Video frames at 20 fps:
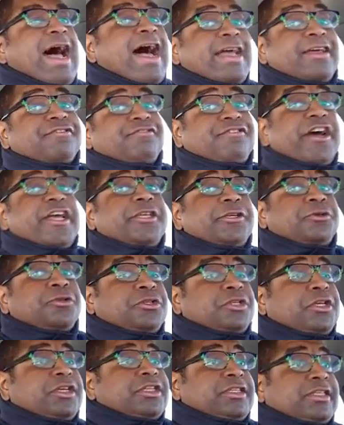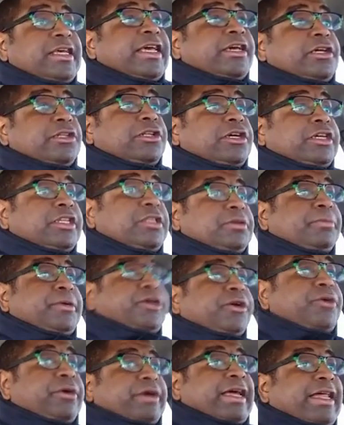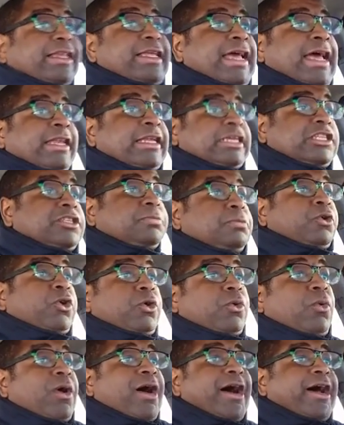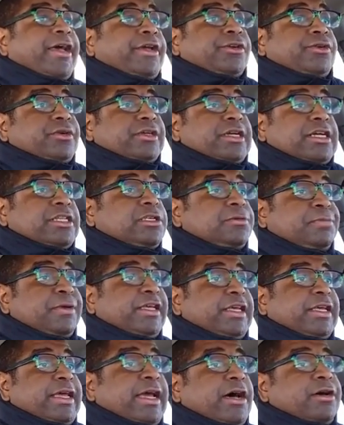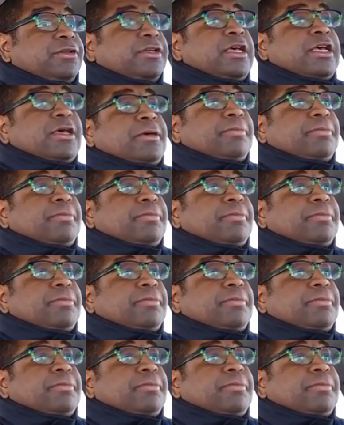I invite you to take a look in the mirror and explore why you're not speaking out,